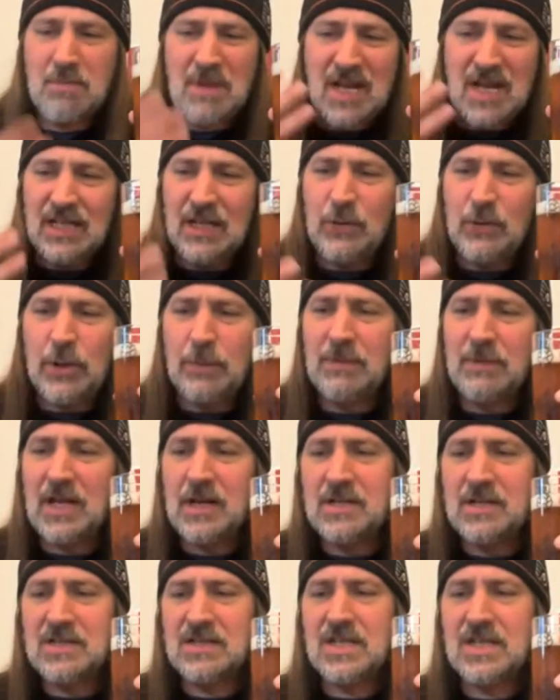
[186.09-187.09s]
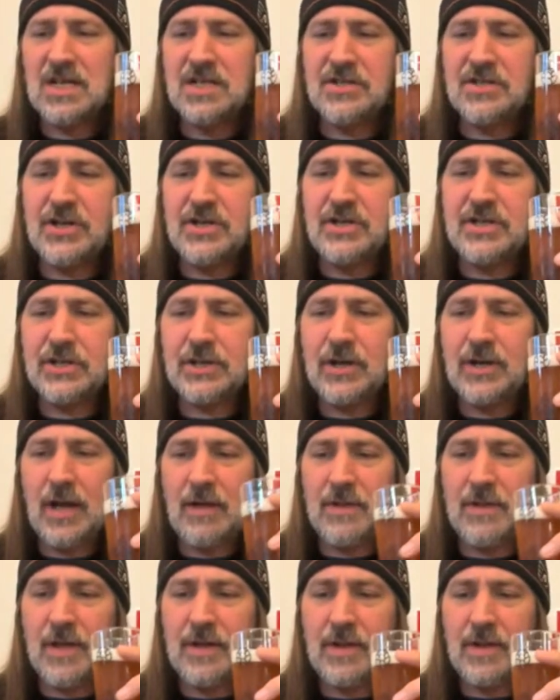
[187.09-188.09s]
Mainly what I'm getting is that ginger
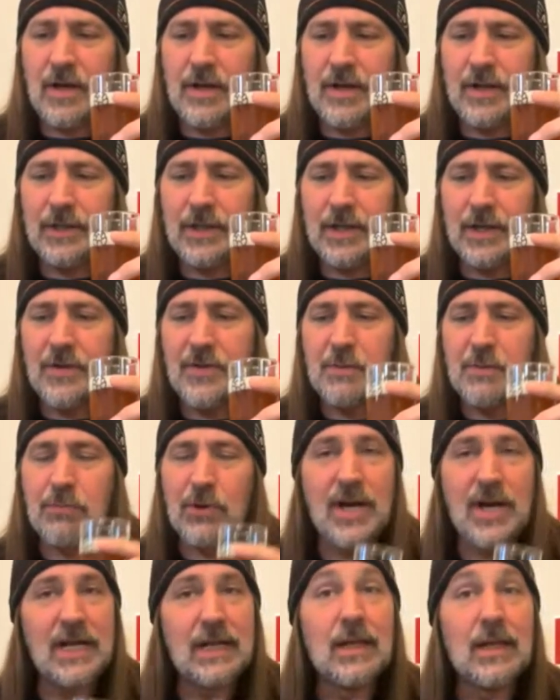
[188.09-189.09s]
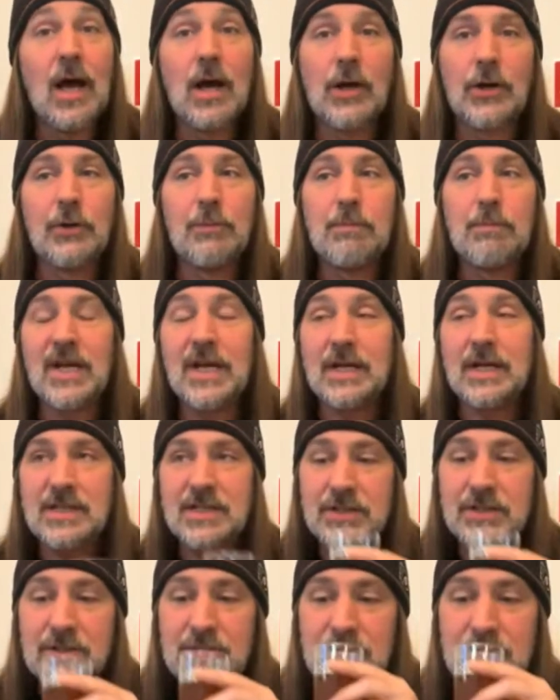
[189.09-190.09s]
and then, the bready lager
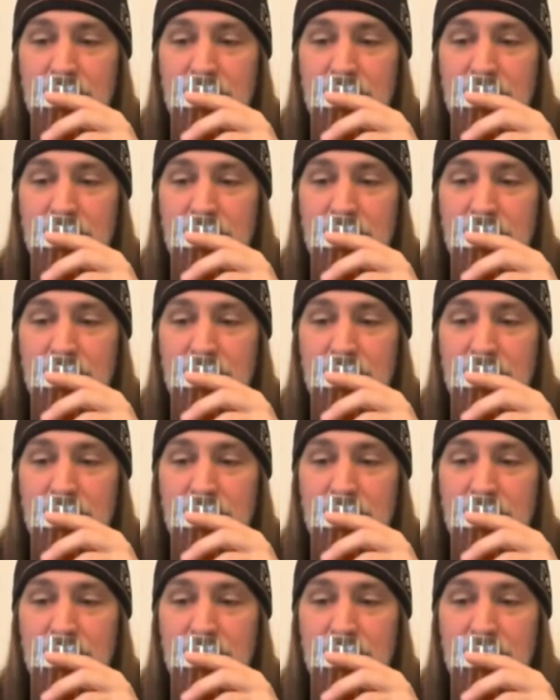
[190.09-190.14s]
base.